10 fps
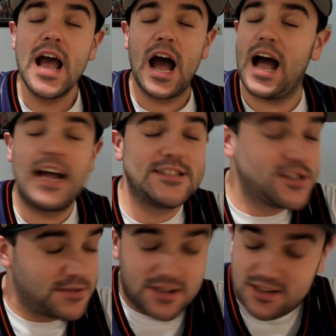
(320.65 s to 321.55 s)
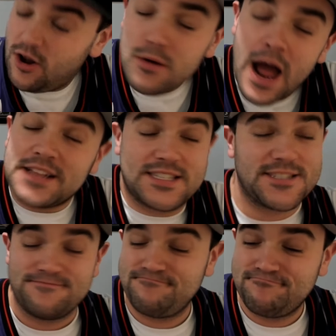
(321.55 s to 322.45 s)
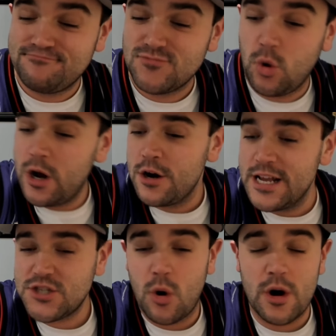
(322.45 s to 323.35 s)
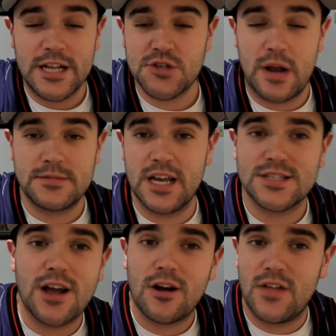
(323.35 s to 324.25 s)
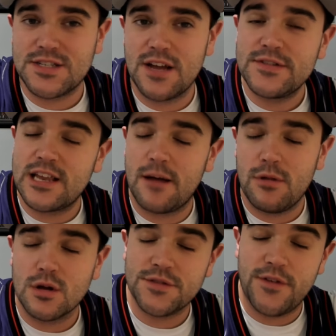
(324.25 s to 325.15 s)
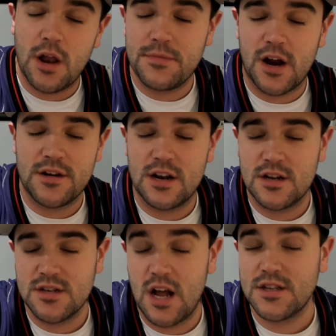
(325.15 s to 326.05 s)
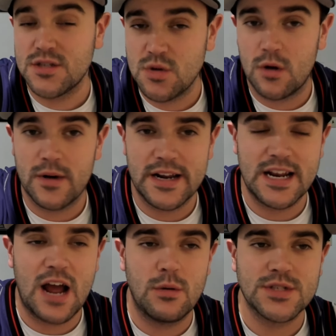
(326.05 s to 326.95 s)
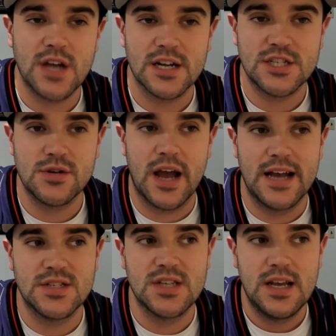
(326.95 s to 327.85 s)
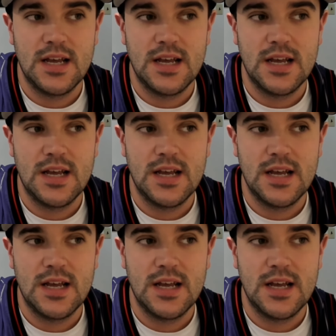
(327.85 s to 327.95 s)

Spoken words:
Go nuts. Twitter, Discord, Instagram, TikTok, all that stuff is down below. So follow up there if you've not done so already. And I will talk to you guys.